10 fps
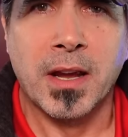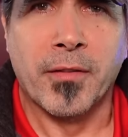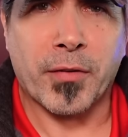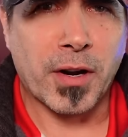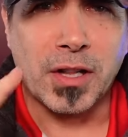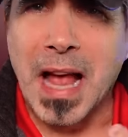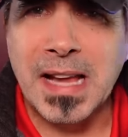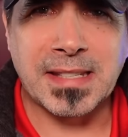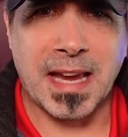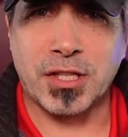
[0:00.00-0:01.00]
for
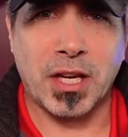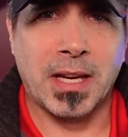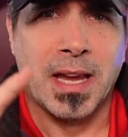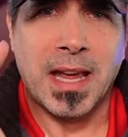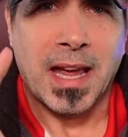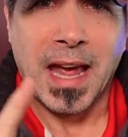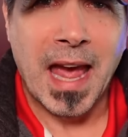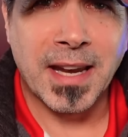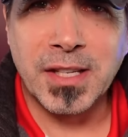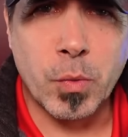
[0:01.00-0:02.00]
glass etching
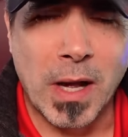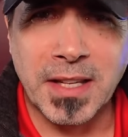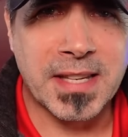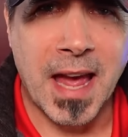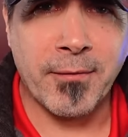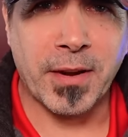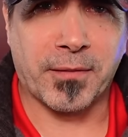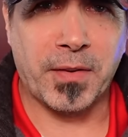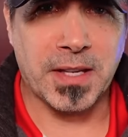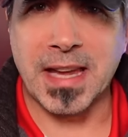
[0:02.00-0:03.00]
and as well as
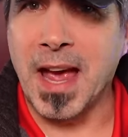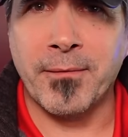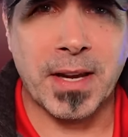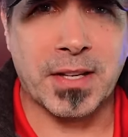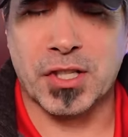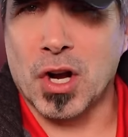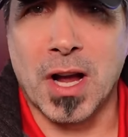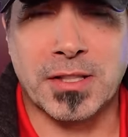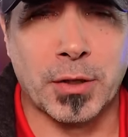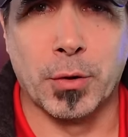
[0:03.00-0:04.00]
AMVIC fees. AMVIC is
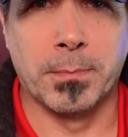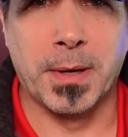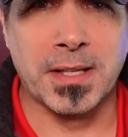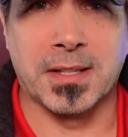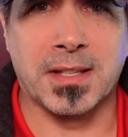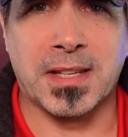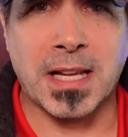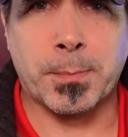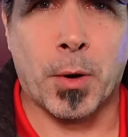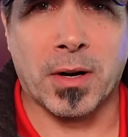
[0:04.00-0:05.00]
cost of doing business.
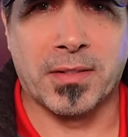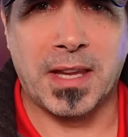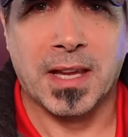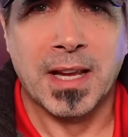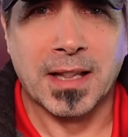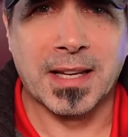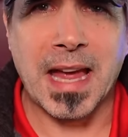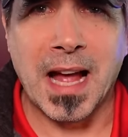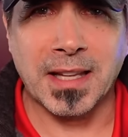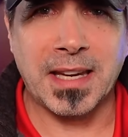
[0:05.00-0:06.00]
That's part of the
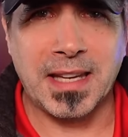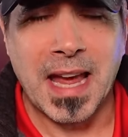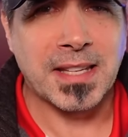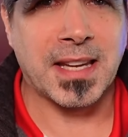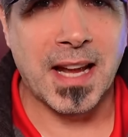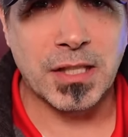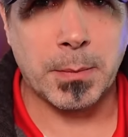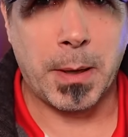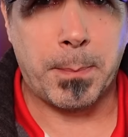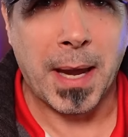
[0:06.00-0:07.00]
legality. Yes, it has to
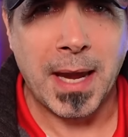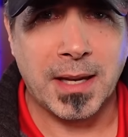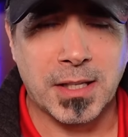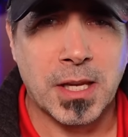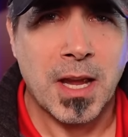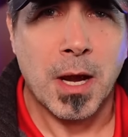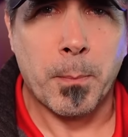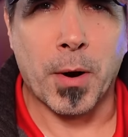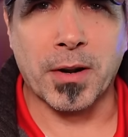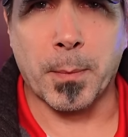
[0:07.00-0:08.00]
be paid. It's
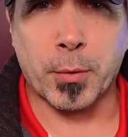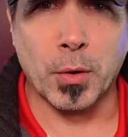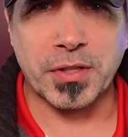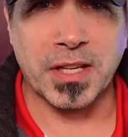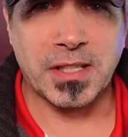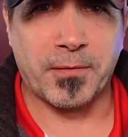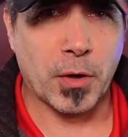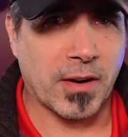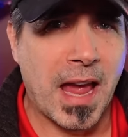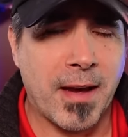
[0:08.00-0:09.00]
part of the process if
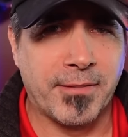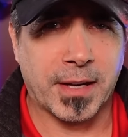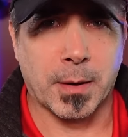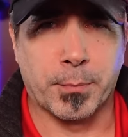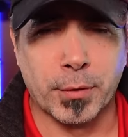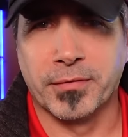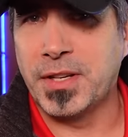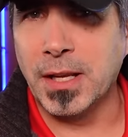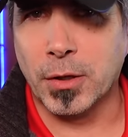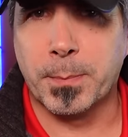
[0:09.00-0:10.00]
you're an AMVIC approved
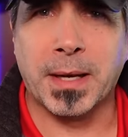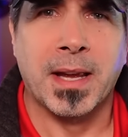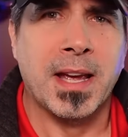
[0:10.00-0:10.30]
dealer, but